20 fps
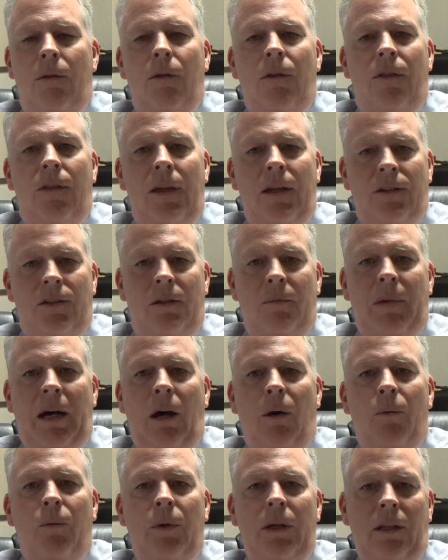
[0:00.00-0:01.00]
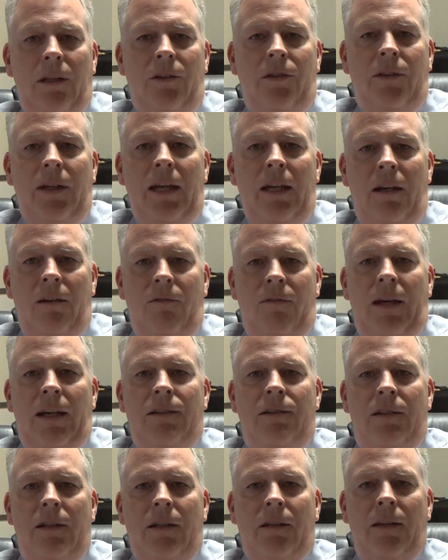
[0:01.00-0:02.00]
things about real estate
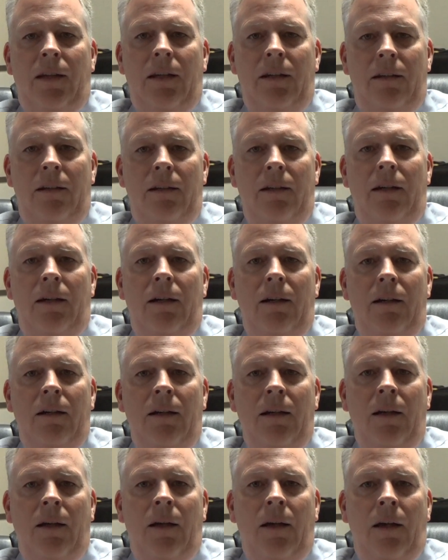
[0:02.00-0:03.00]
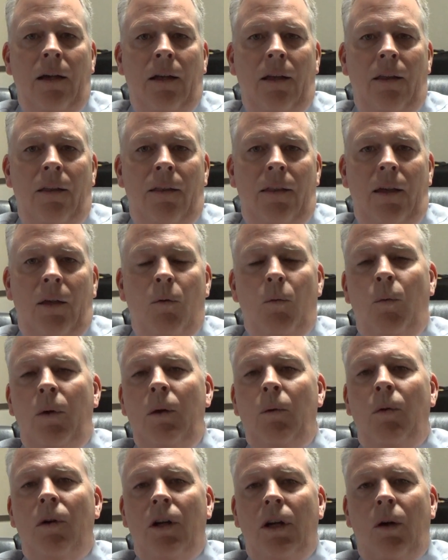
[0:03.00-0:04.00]
investing that
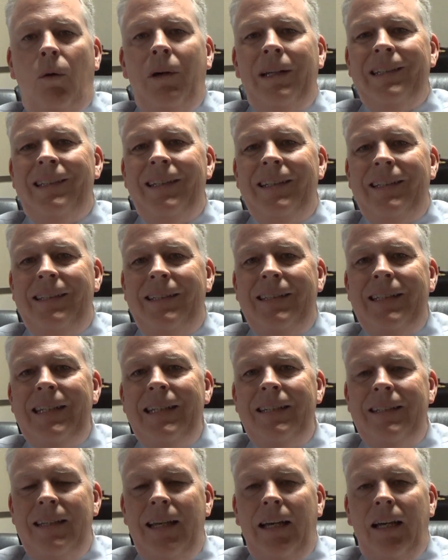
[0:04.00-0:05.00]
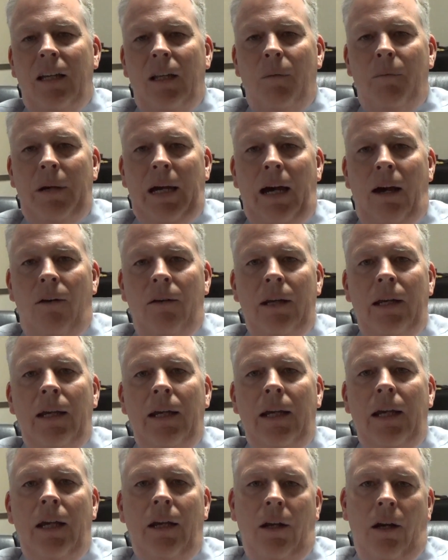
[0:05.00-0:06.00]
we will go into detail about
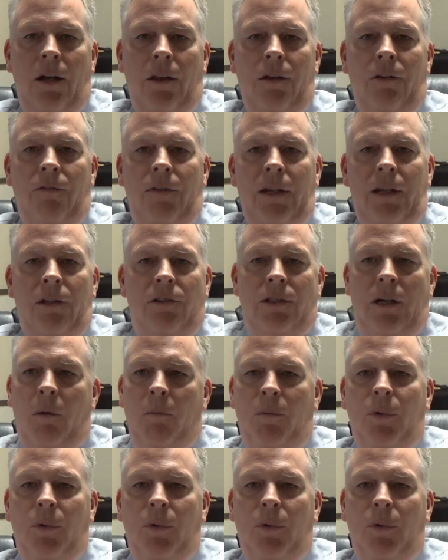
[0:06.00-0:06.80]
in other videos. I'll